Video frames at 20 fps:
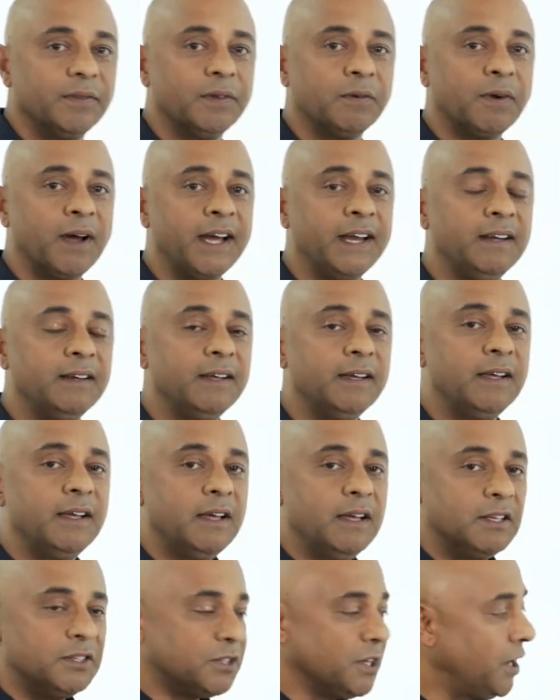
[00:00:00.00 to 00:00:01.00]
right
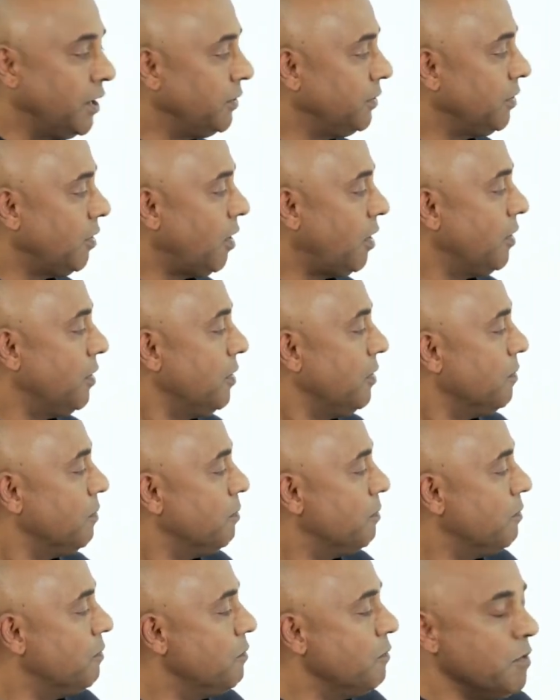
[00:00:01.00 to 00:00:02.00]
so
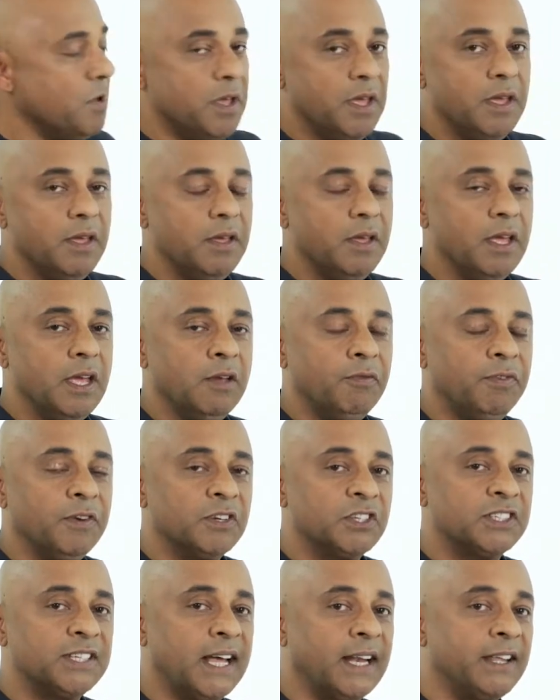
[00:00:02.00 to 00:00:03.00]
if you're
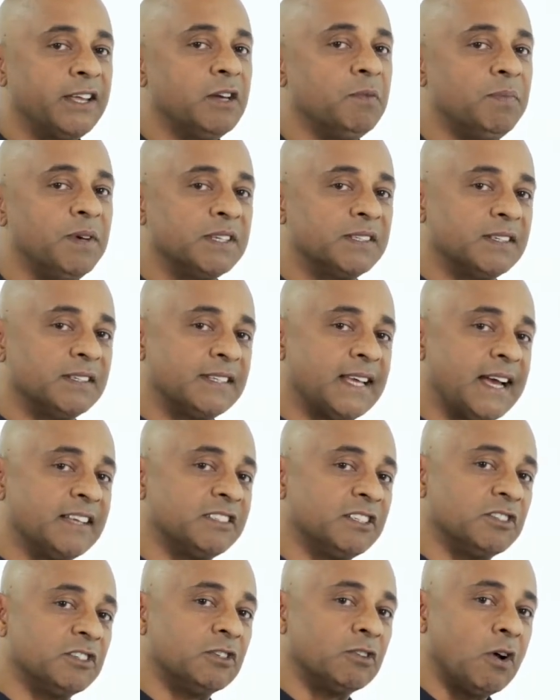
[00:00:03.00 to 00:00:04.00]
selling your business as
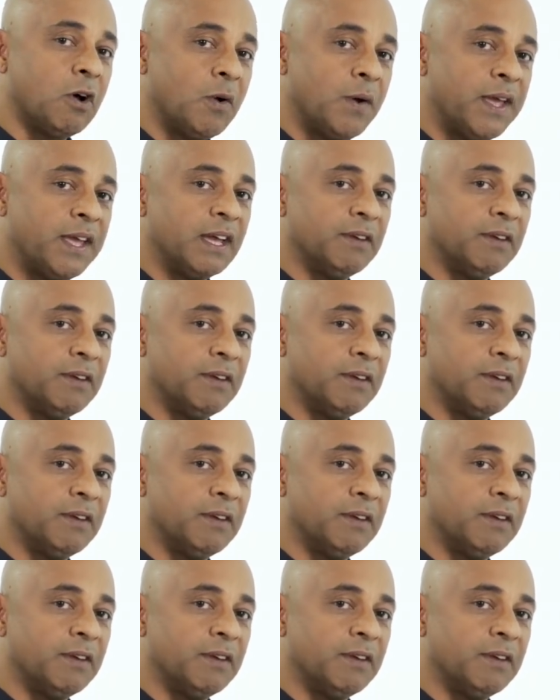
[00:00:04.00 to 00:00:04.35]
it's growing,